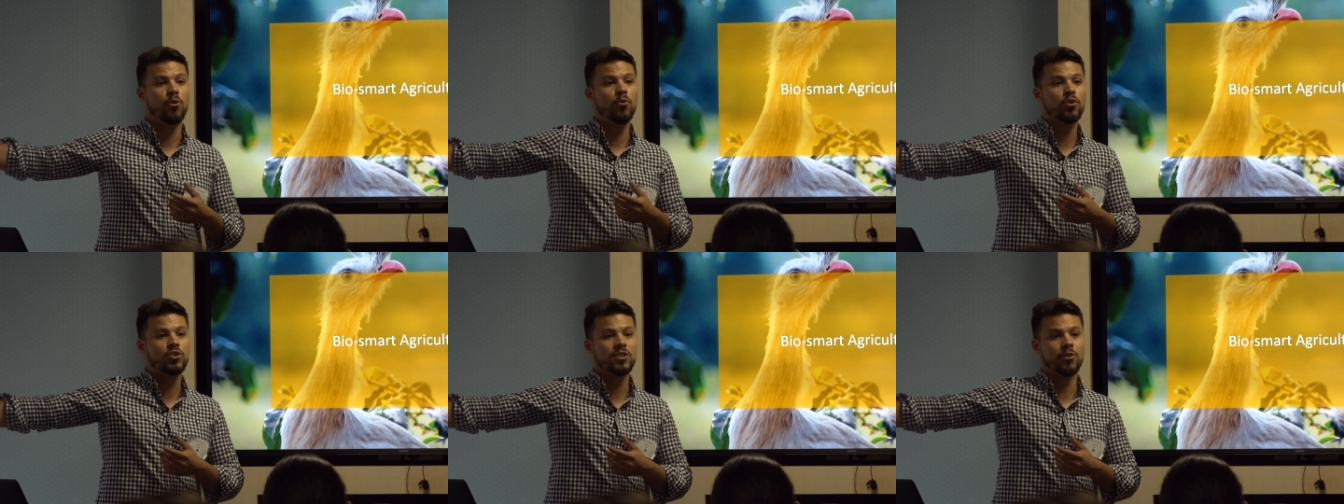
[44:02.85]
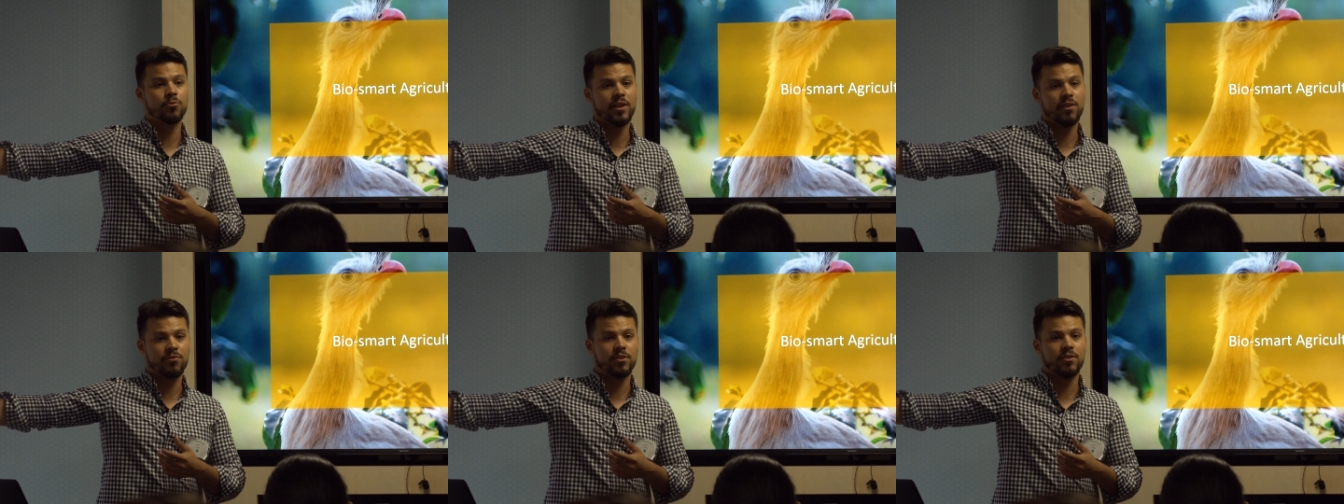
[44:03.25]
polluting the
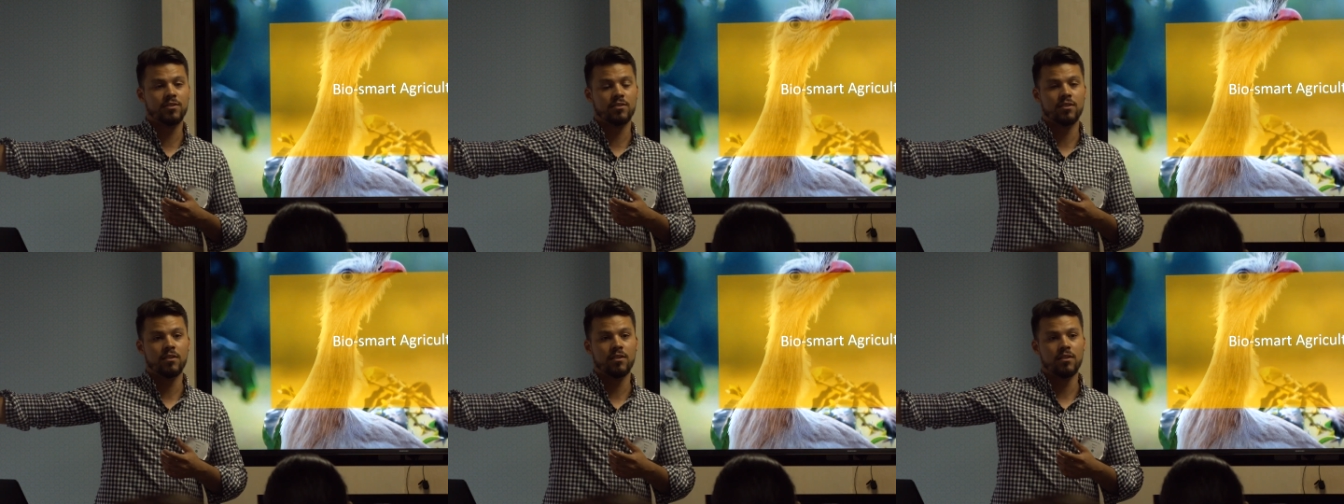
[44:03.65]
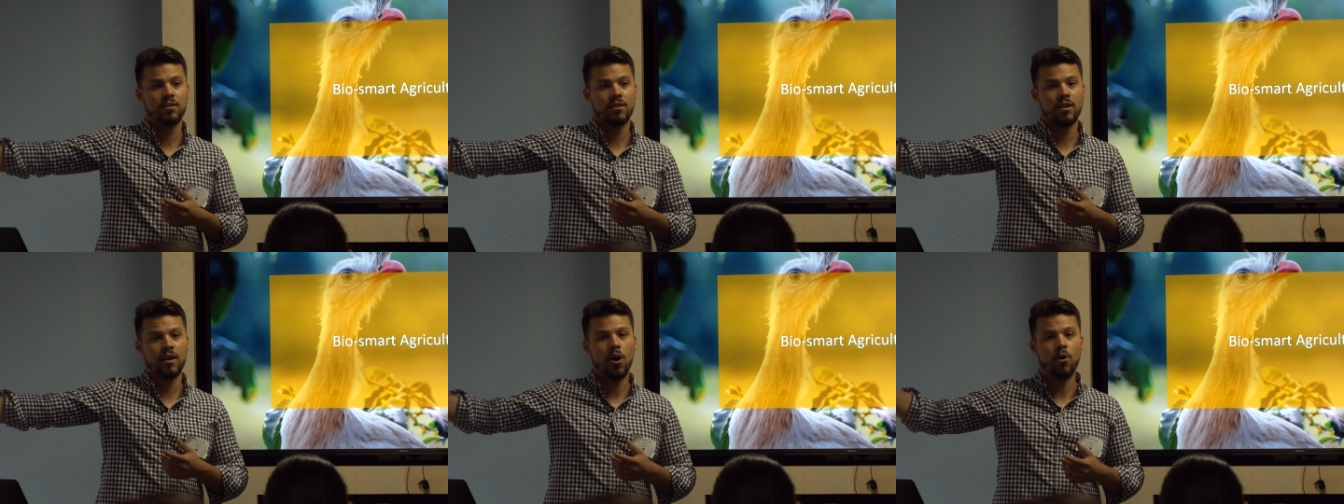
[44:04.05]
rivers,
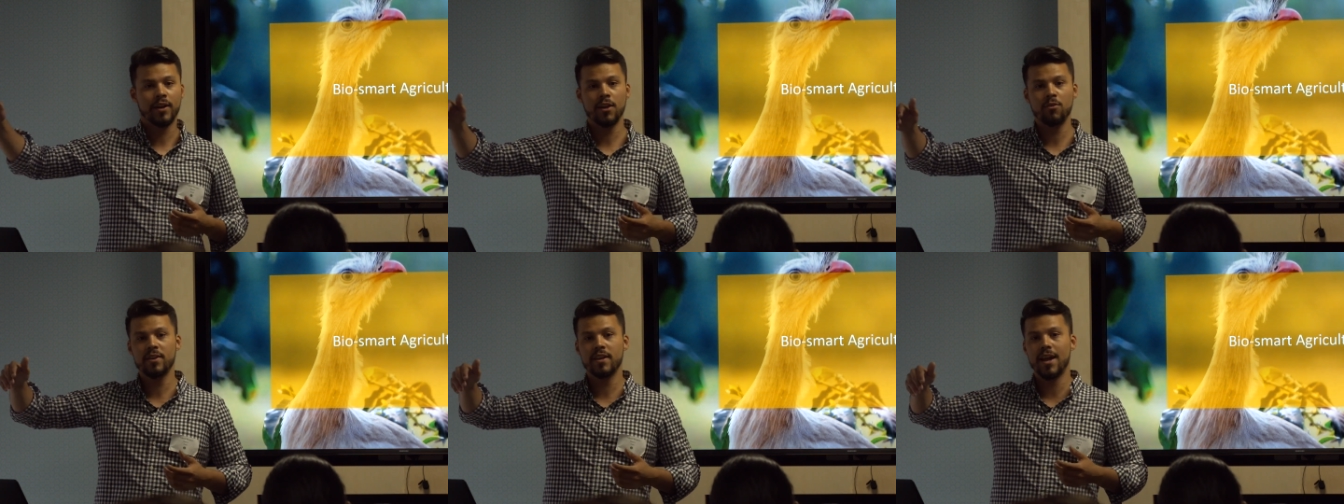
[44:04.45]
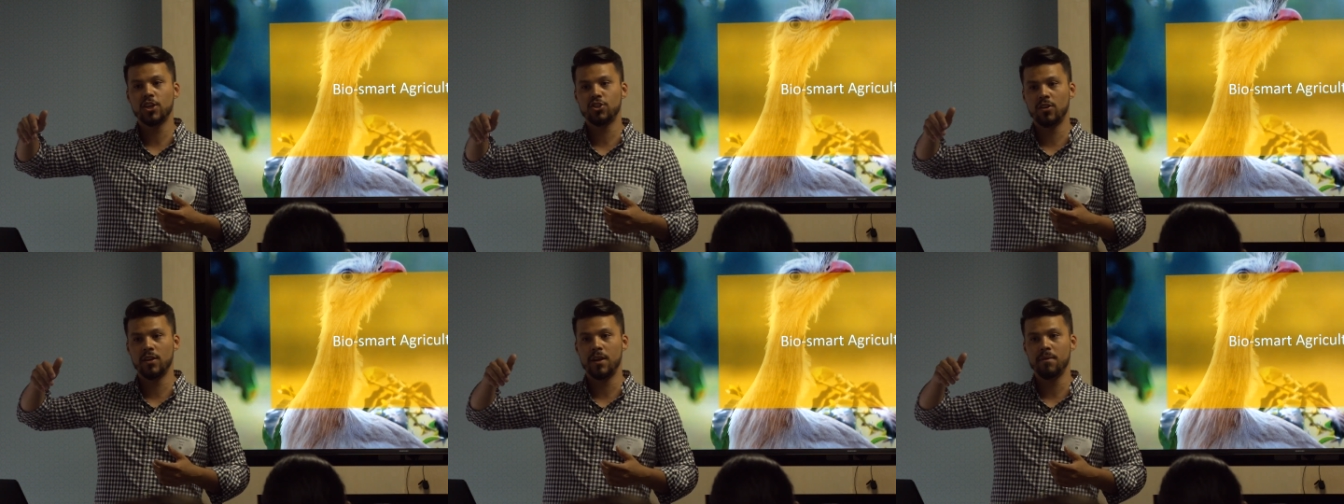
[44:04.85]
how can we
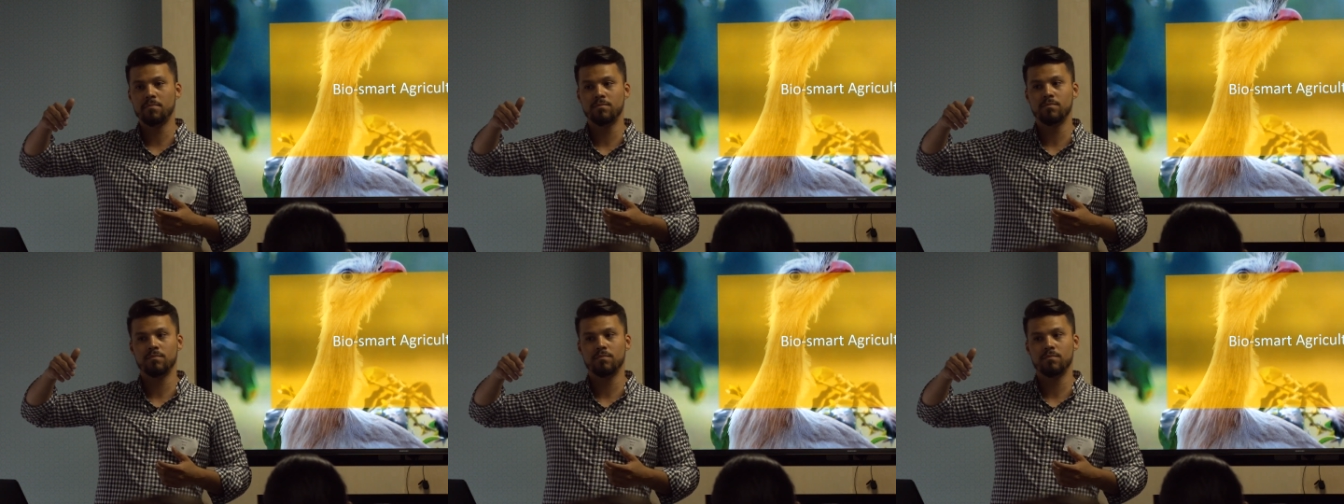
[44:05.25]
actually